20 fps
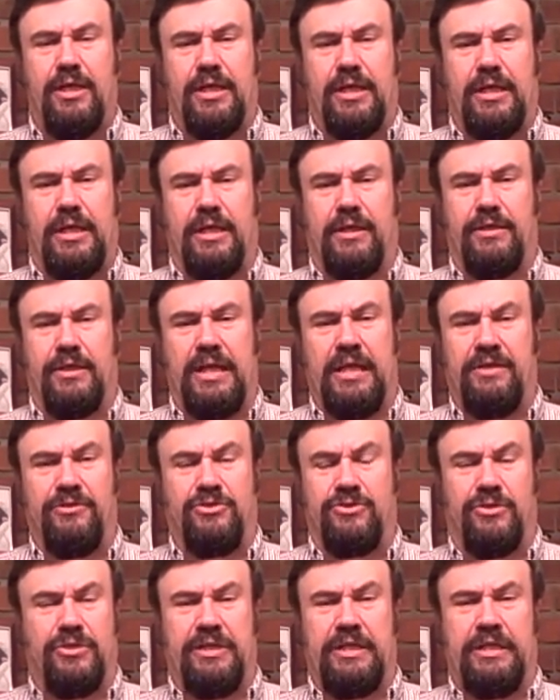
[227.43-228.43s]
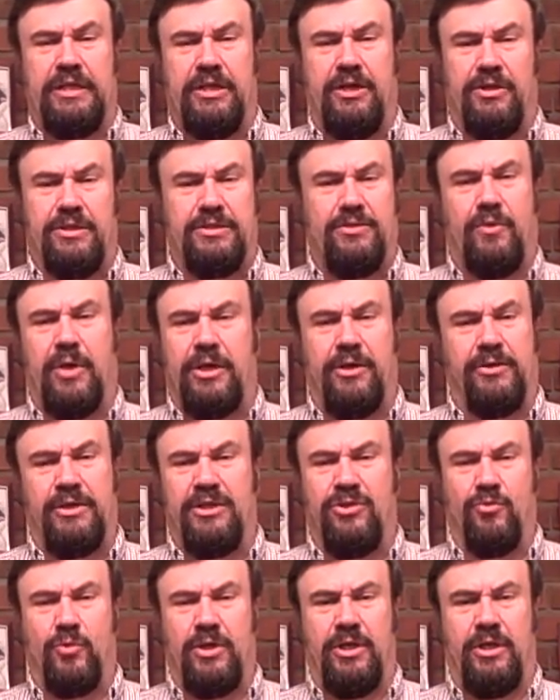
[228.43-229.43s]
And so they all say, well, I don't need
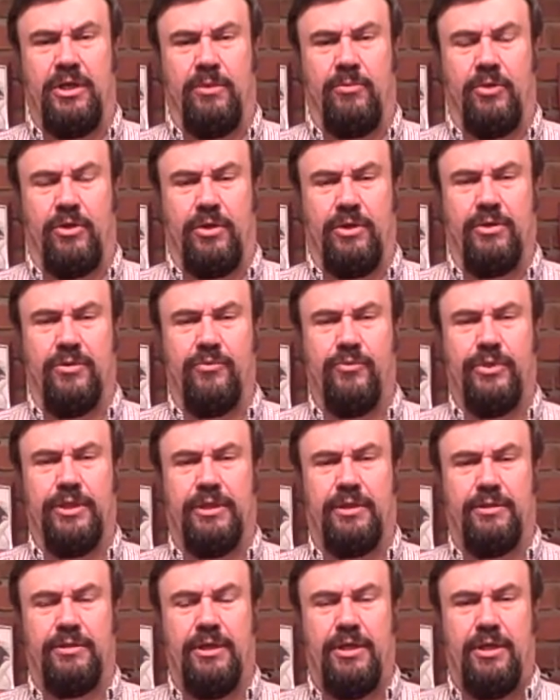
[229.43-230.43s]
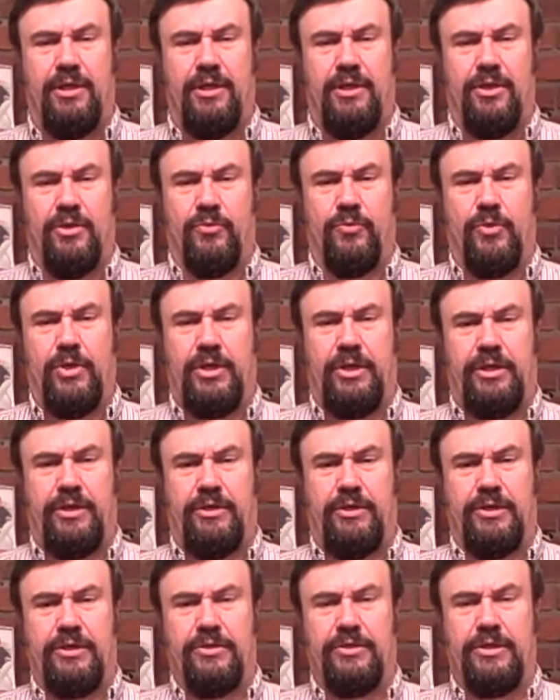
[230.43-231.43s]
to read anymore. Well,
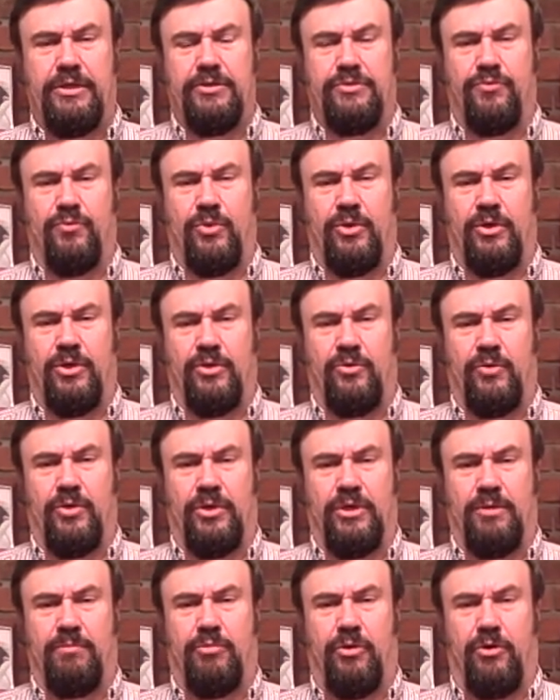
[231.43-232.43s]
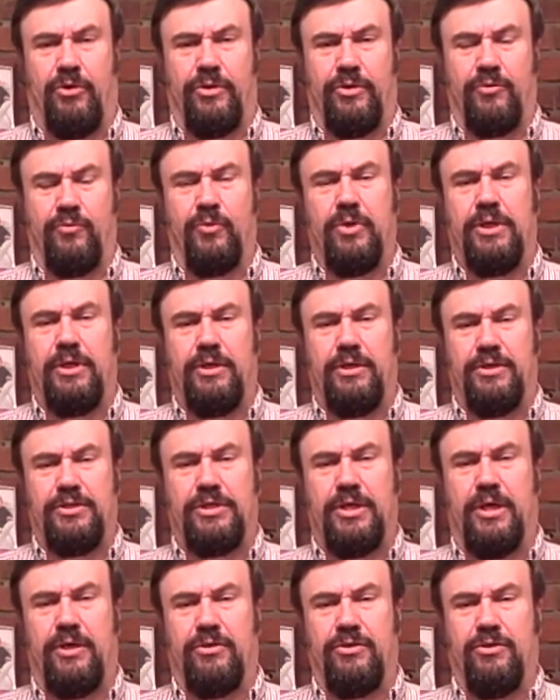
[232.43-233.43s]
reading is really, really important. Reading is
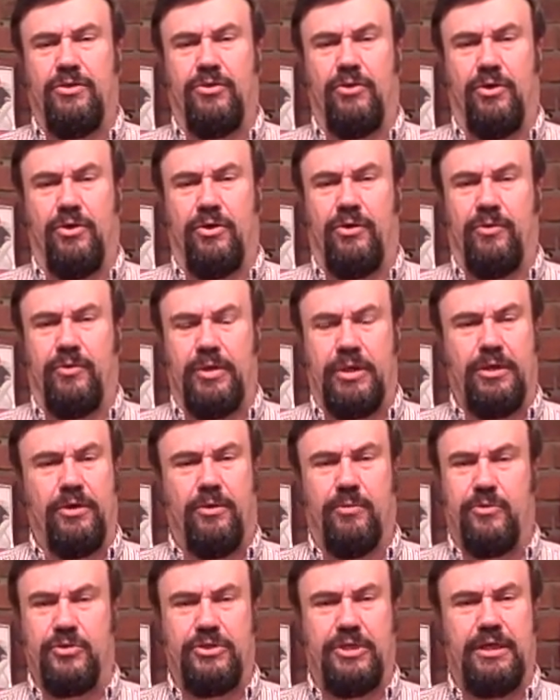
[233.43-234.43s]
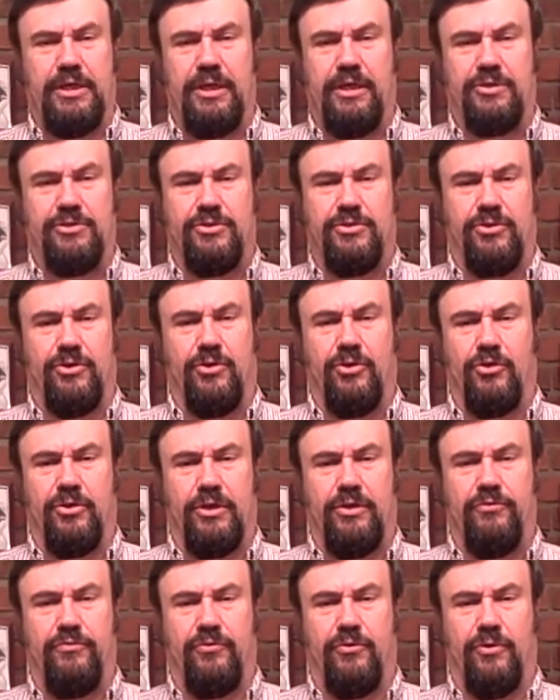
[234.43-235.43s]
how you grow, and almost any answer you're
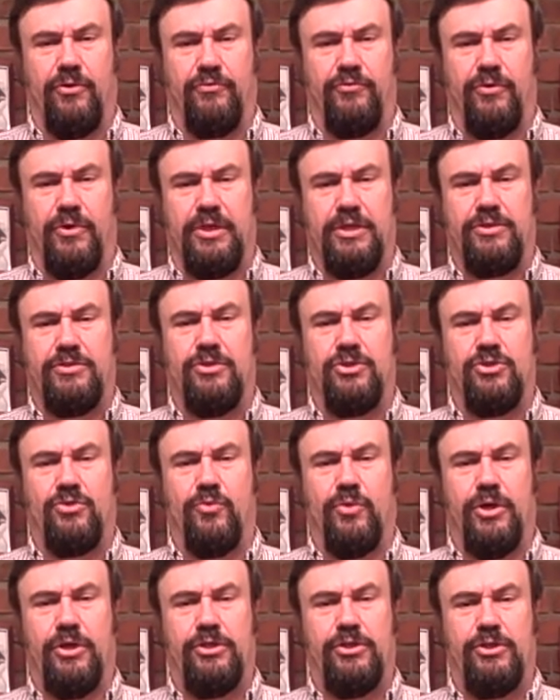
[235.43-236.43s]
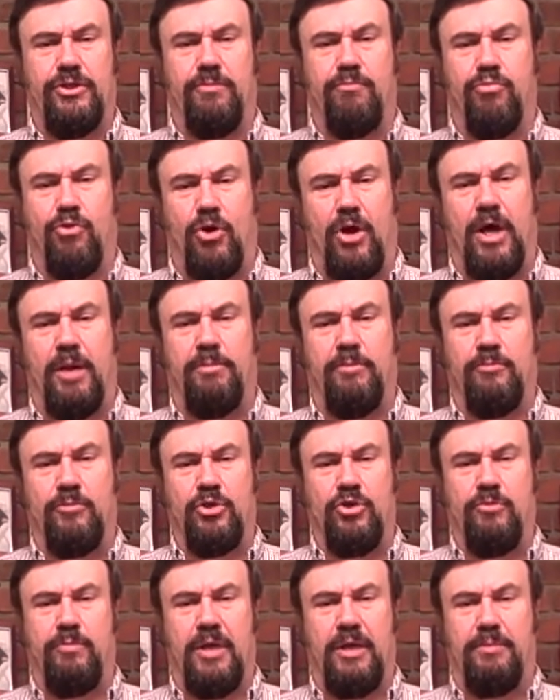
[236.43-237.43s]
looking for any situation, problem
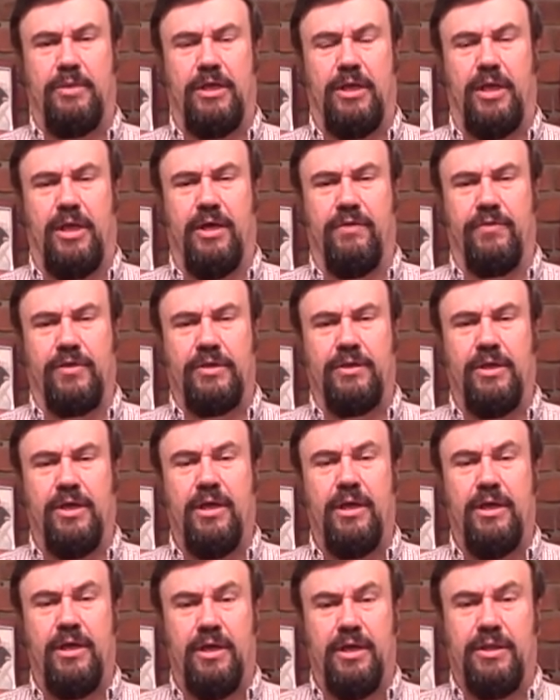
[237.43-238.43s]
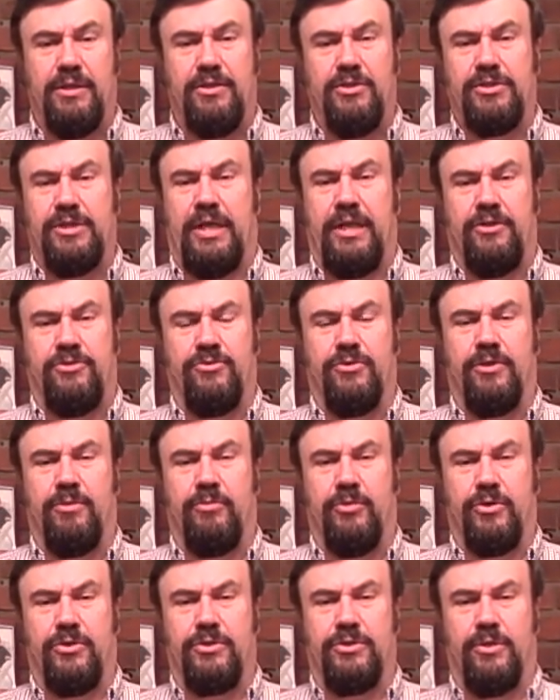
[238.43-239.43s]
you may be having, there's an answer in a
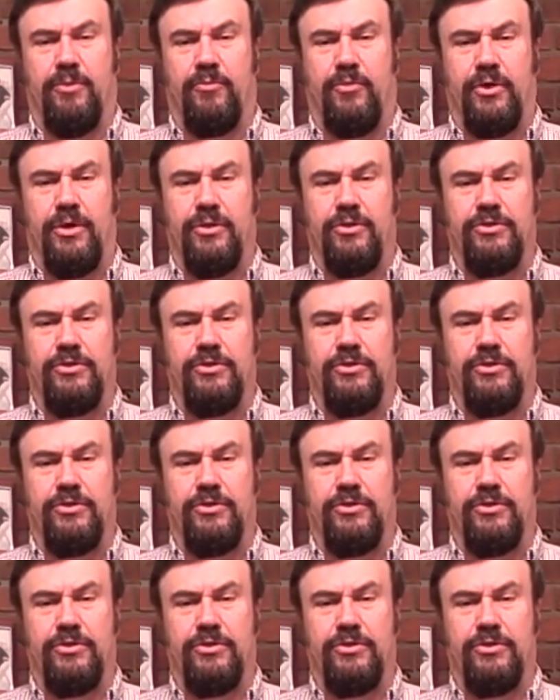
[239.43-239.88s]
book somewhere.